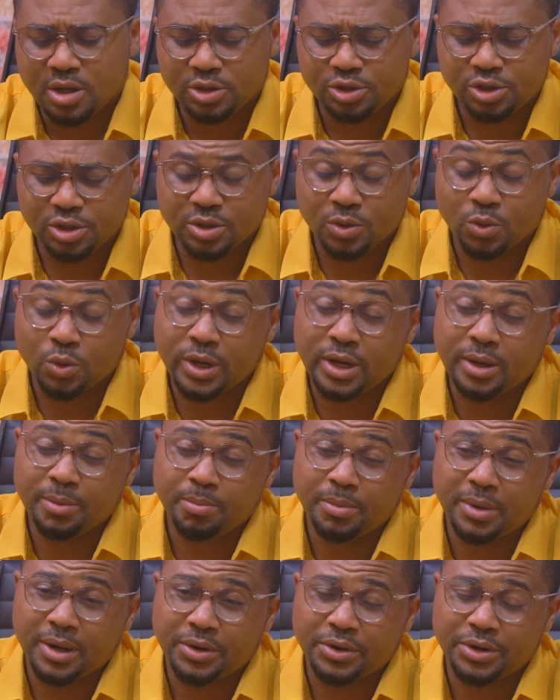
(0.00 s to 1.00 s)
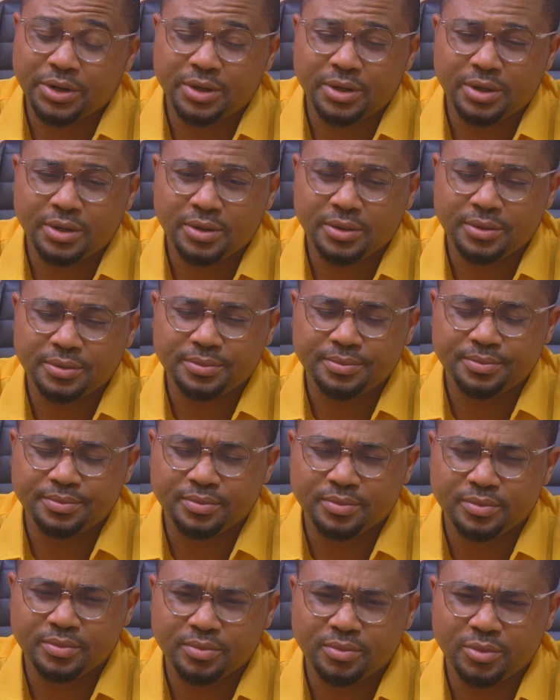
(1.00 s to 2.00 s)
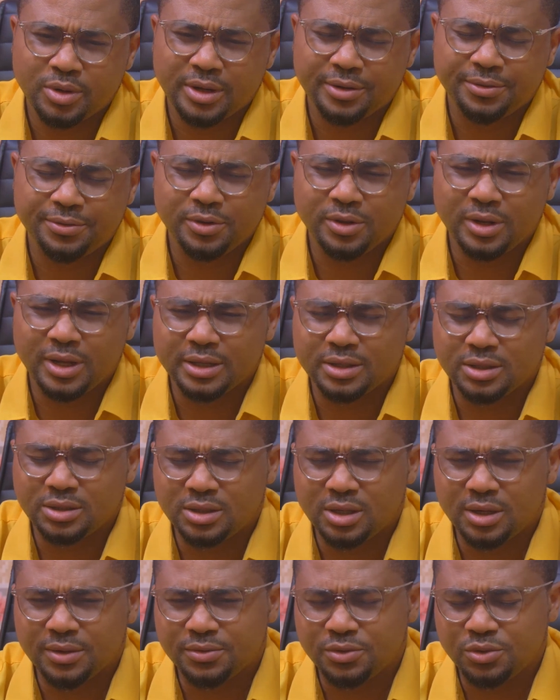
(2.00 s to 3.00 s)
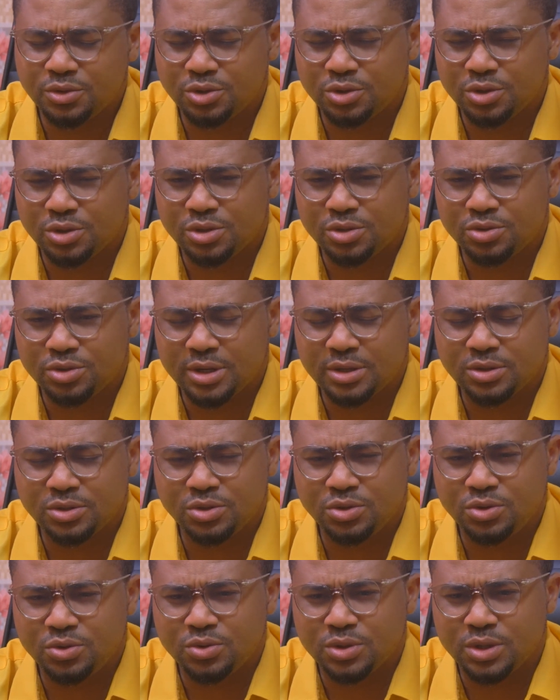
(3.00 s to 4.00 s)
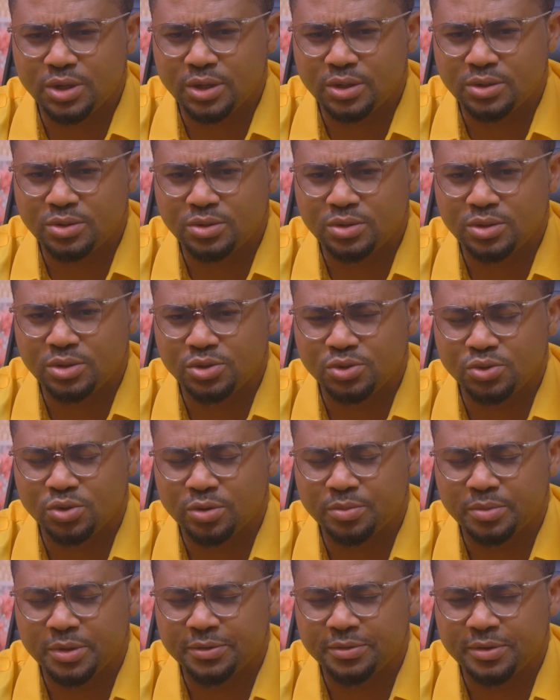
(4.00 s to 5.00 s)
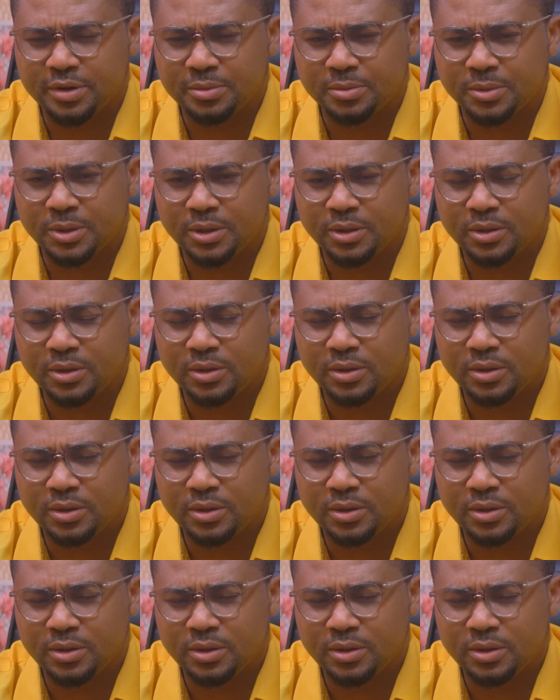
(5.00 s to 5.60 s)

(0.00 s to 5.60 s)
She's aware I'm married, but I feel like the devil is just trying to use her to destroy my family.